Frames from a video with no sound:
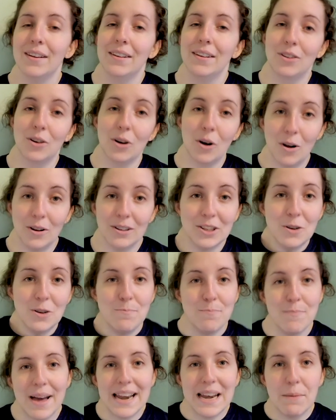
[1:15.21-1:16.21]
There are also
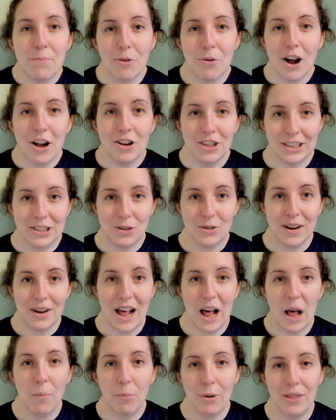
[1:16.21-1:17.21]
many projects you can
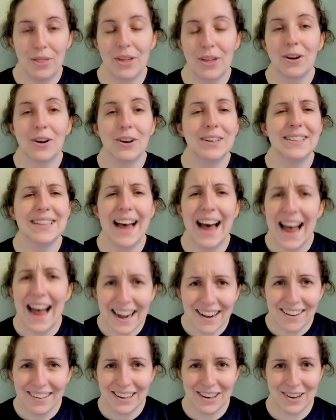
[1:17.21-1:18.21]
help with that are
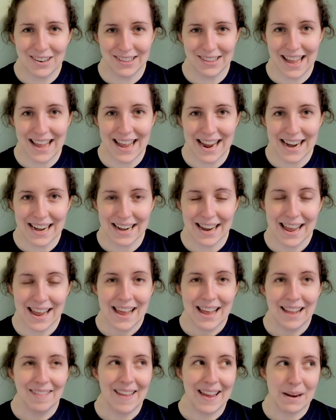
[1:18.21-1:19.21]
entirely online,
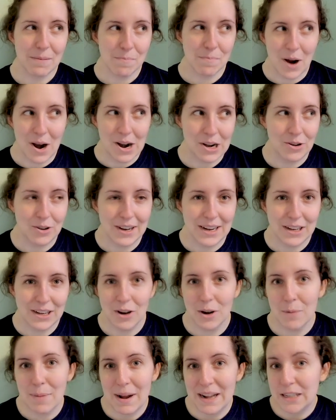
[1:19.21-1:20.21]
like monitoring
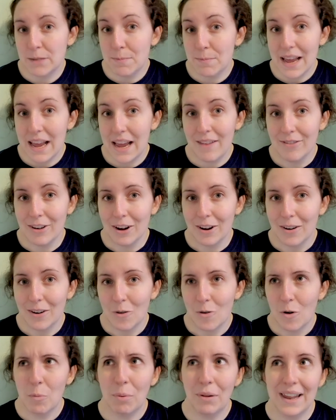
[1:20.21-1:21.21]
your pet's behavior
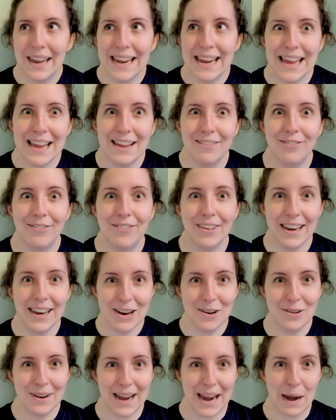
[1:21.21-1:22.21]
or playing a
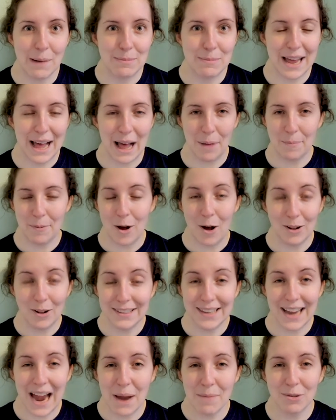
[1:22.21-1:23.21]
video game to help
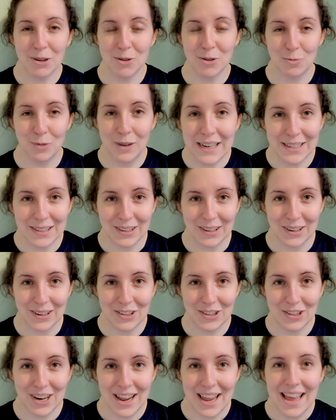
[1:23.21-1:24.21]
Alzheimer's
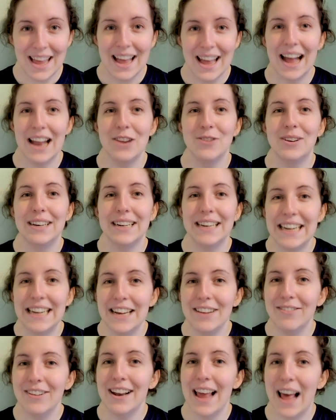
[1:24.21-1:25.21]
research. And you can
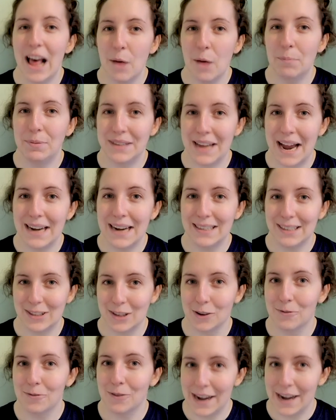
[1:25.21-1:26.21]
even help scientists
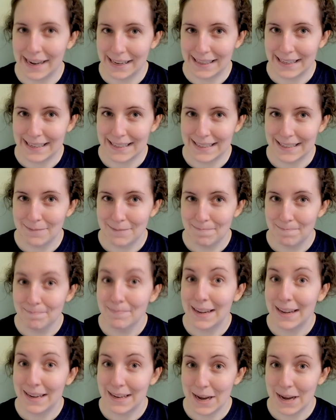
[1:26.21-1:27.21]
look for aliens.
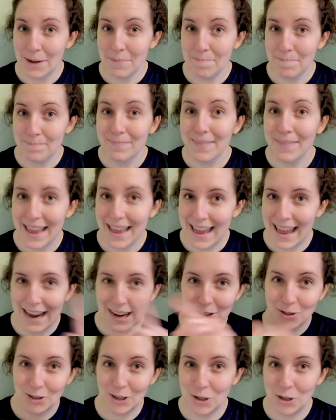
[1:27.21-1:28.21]
Yep,
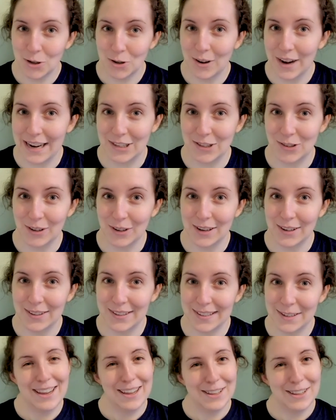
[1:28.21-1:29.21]

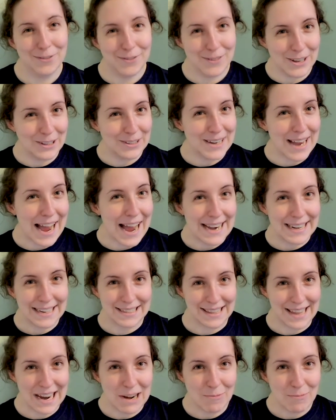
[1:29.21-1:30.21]
extraterrestrials. The field guide is
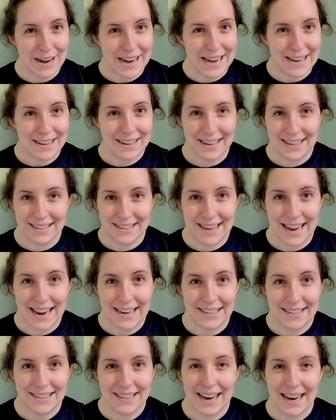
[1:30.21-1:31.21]
lightweight,
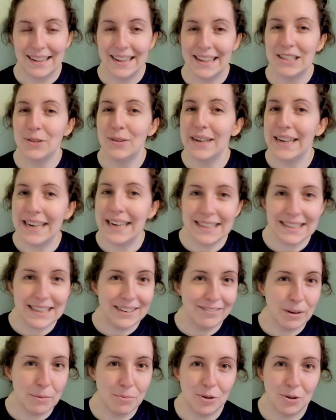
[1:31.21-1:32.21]
concise, and lets you easily
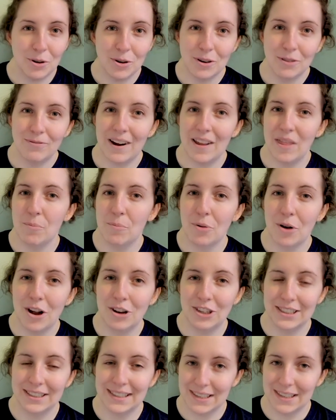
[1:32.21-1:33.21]
flip through to find the
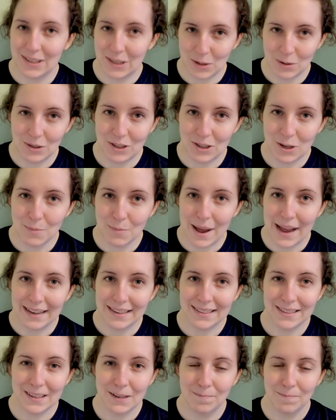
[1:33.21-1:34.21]
projects that suits you
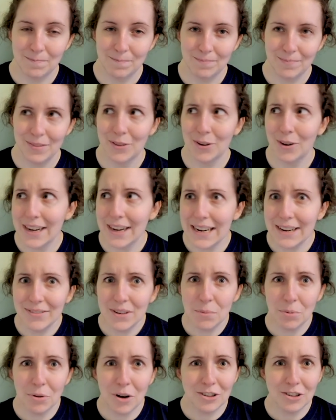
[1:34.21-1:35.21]
best. There are even
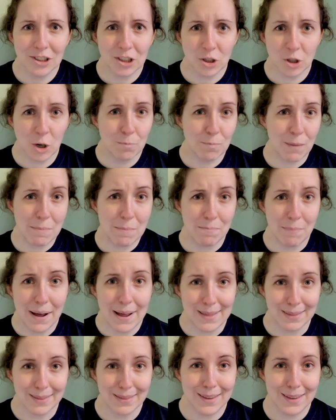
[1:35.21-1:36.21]
projects grouped by
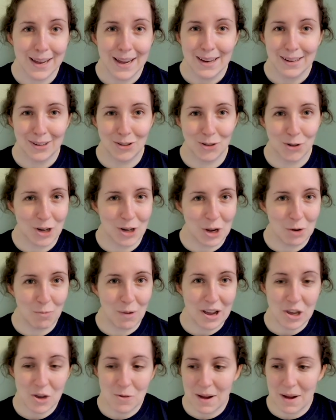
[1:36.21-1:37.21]
month to show you
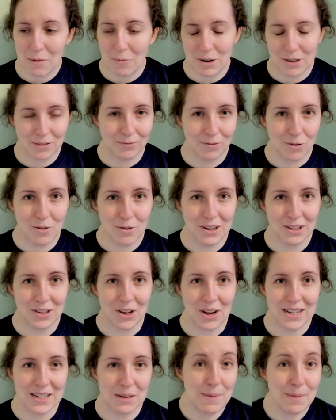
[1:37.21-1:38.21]
what you might want to focus
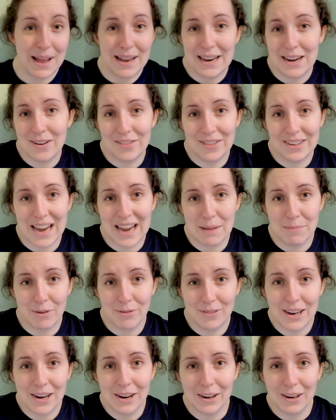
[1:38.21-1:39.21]
on depending on the time of
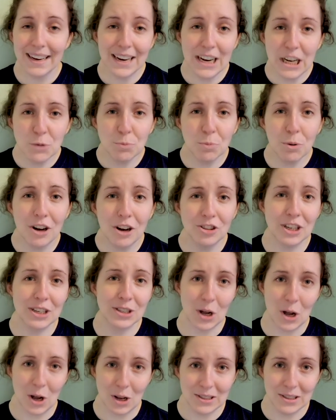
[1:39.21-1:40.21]
year. Each
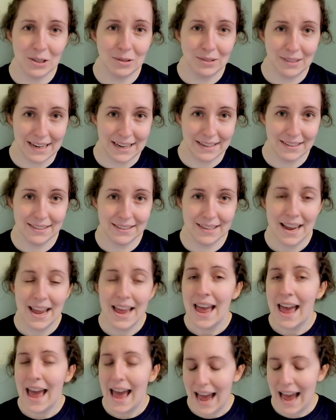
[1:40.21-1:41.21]
project also lists
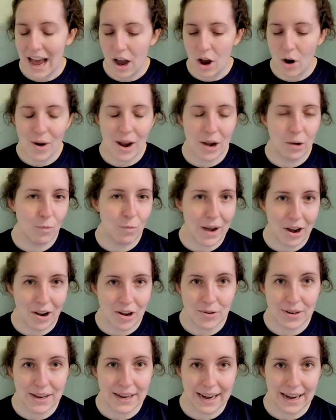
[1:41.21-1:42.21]
how and where
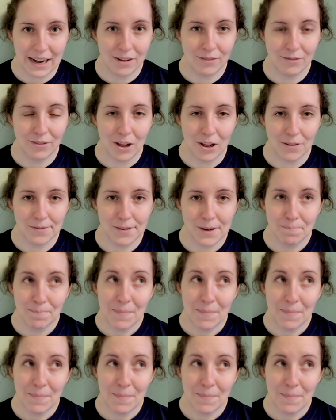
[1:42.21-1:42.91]
you can get involved.